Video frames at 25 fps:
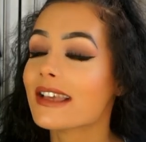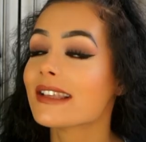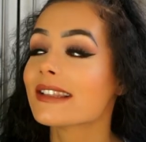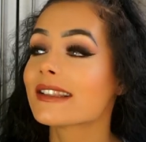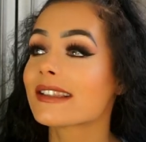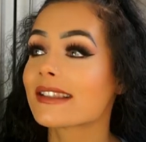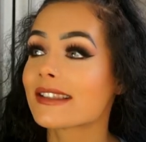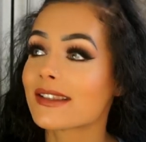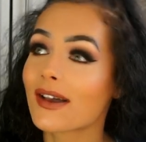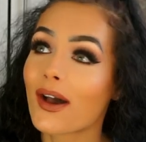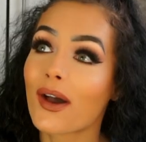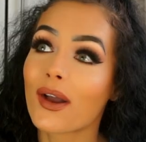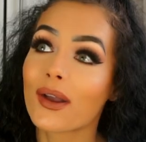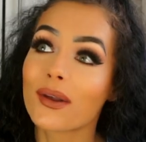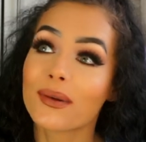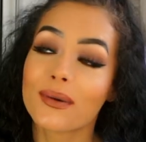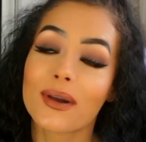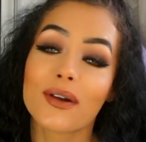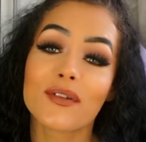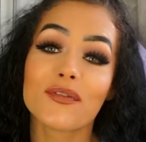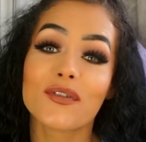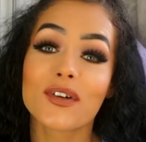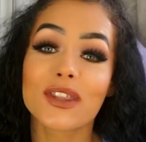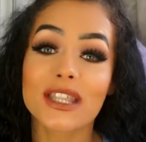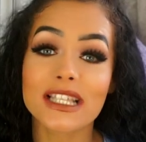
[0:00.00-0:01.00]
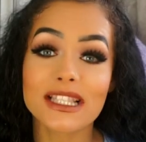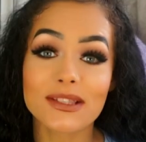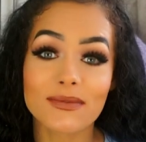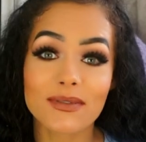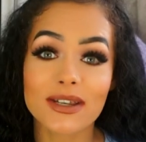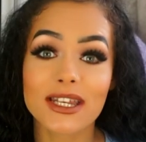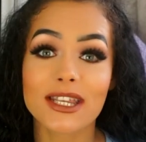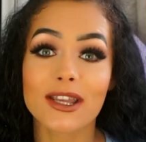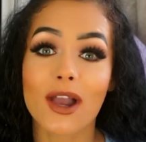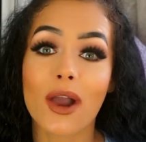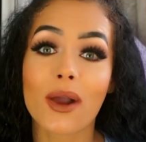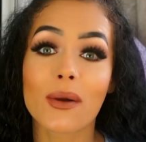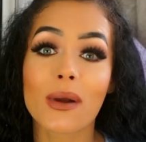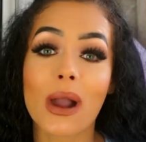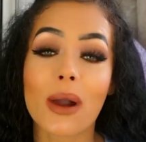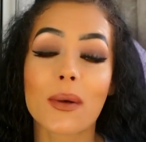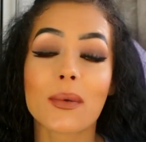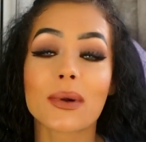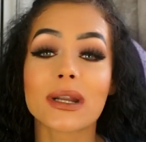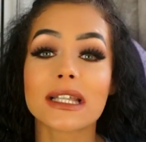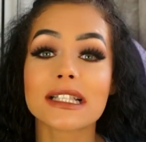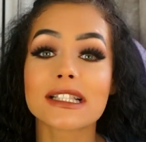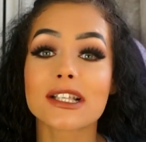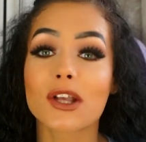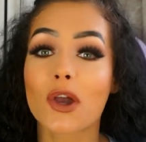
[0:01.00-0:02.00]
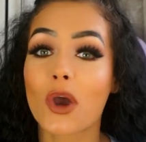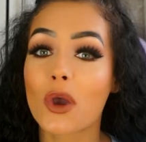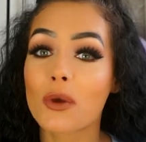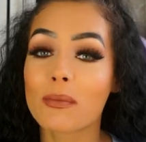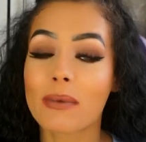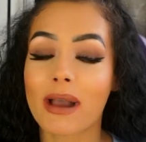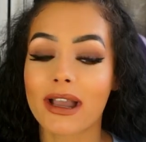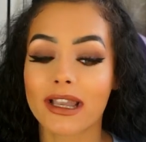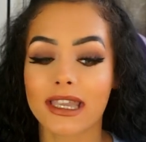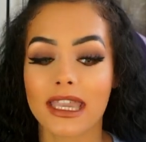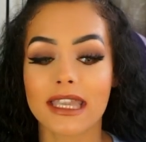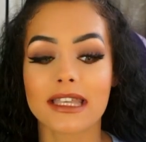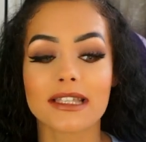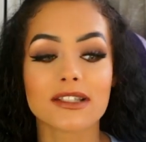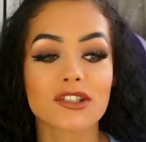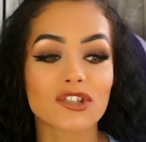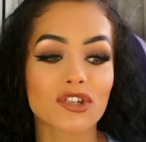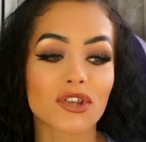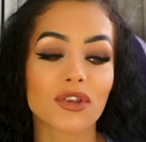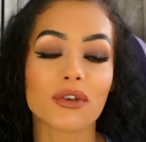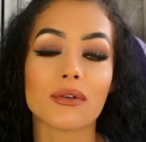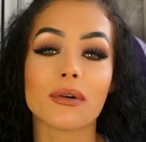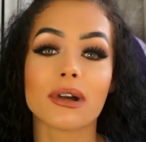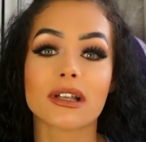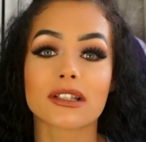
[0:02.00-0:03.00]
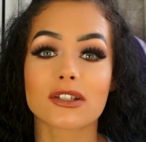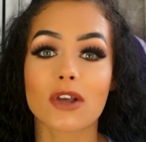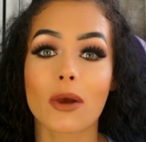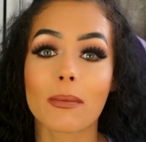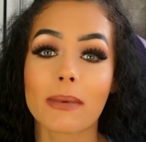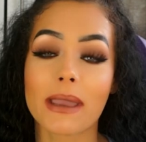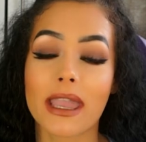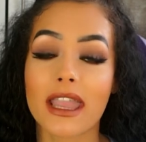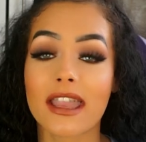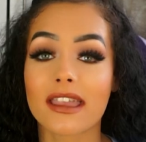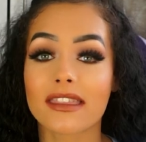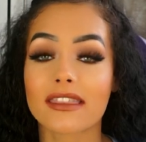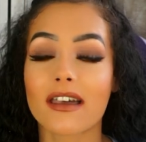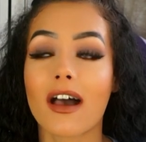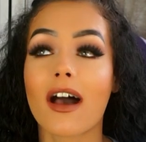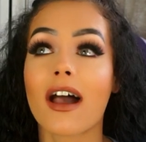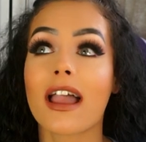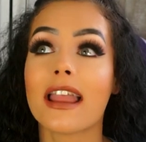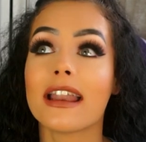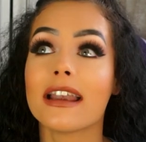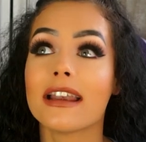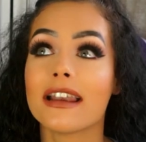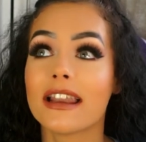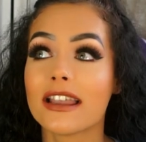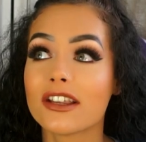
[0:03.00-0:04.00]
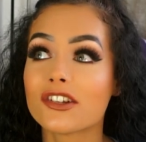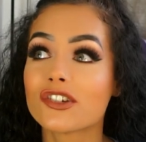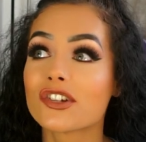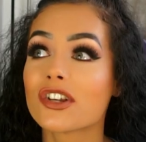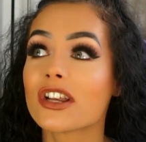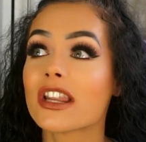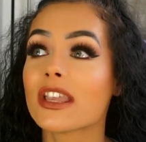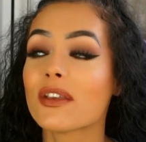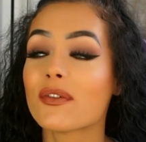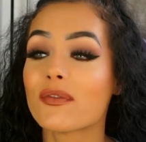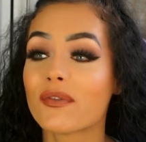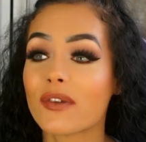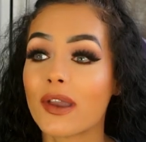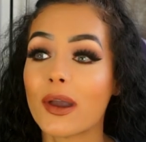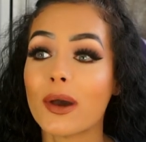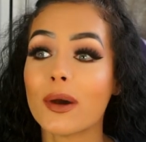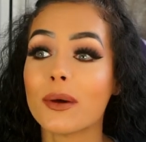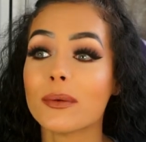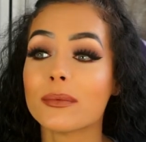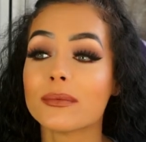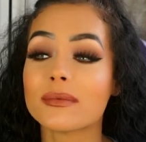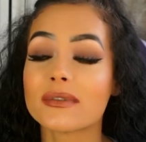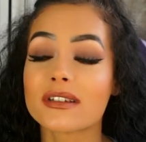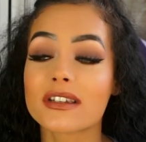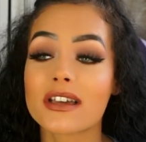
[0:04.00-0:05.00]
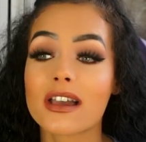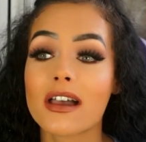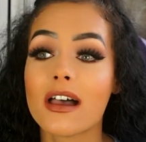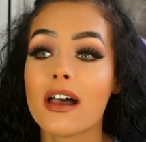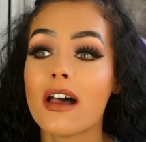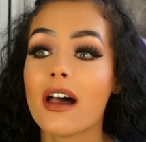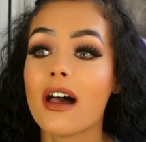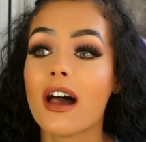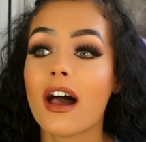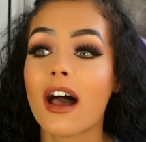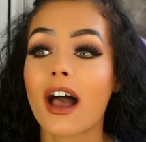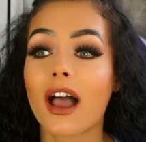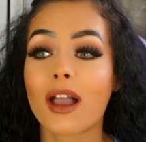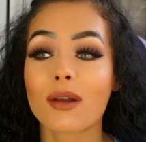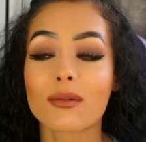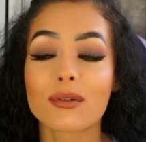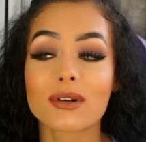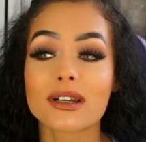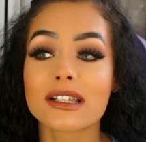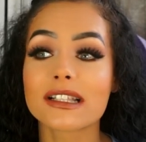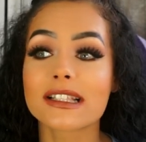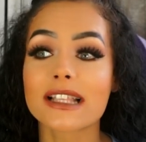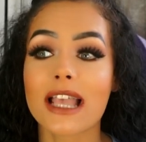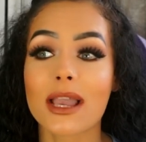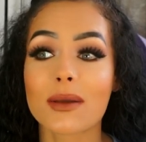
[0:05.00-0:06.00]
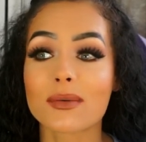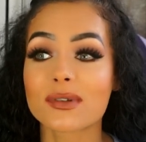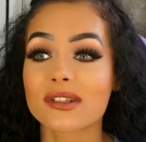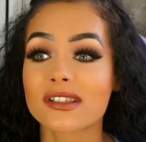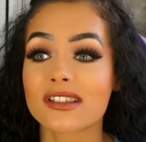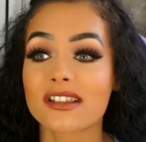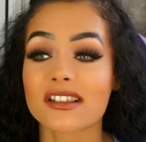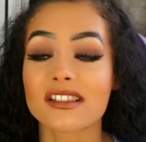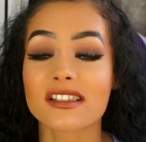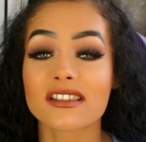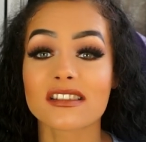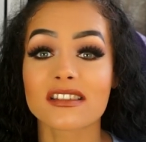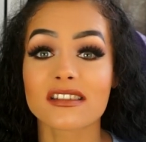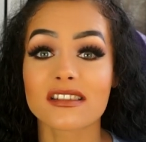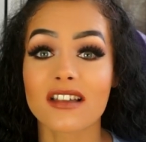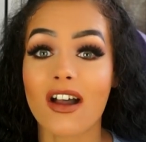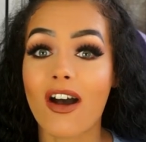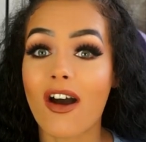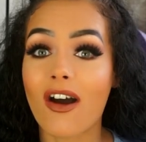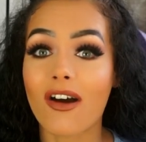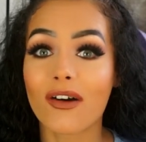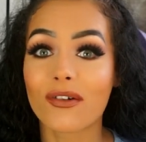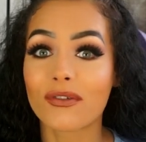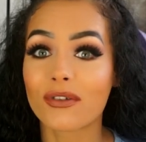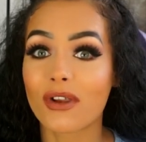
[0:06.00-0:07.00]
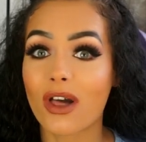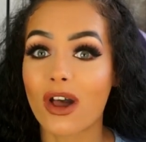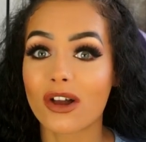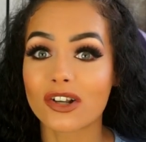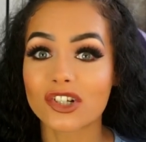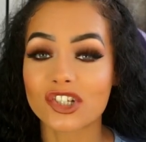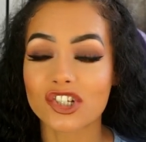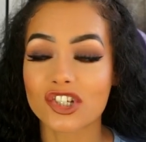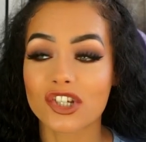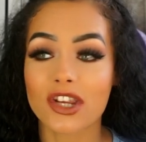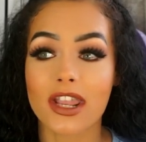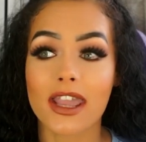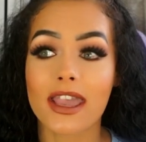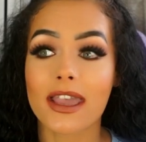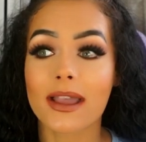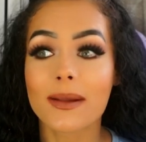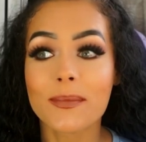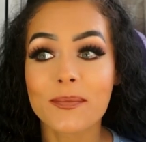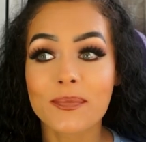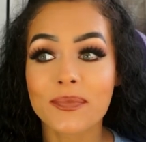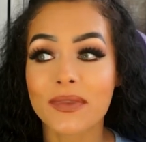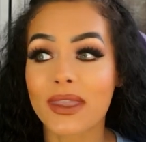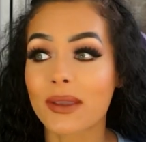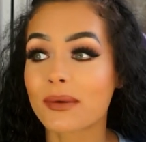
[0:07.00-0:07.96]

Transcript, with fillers: So, for this video, I wanted to go back into a topic that I literally filmed I want to say it was the start of last year.